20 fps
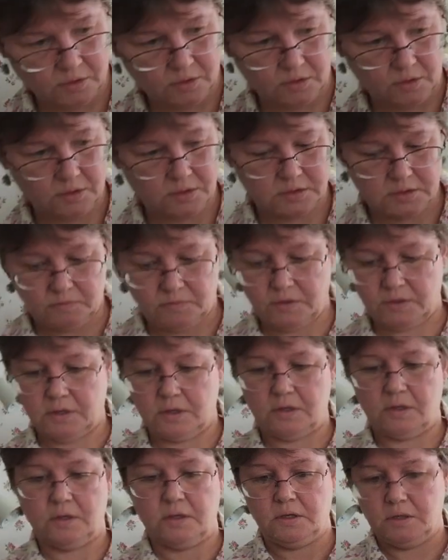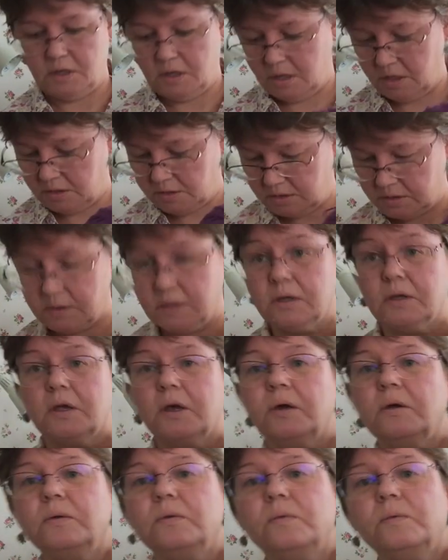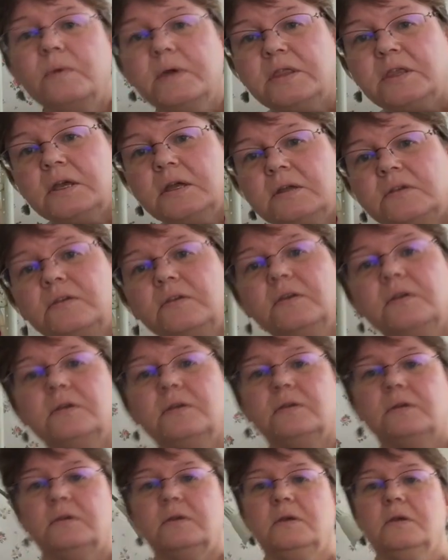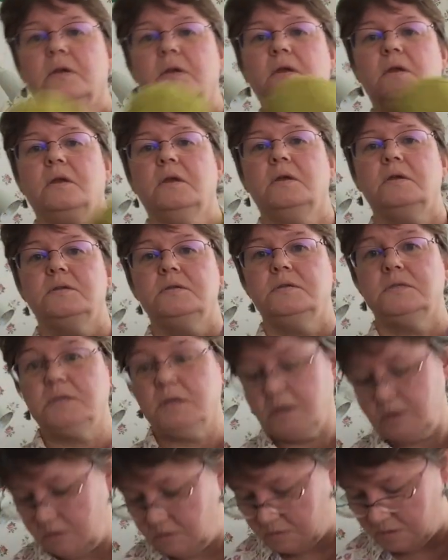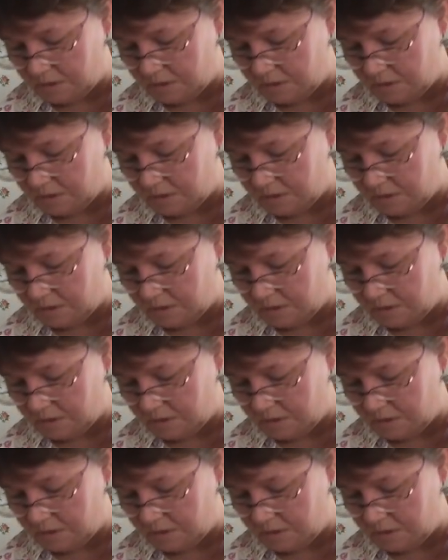got lots of other yarns that go with it, so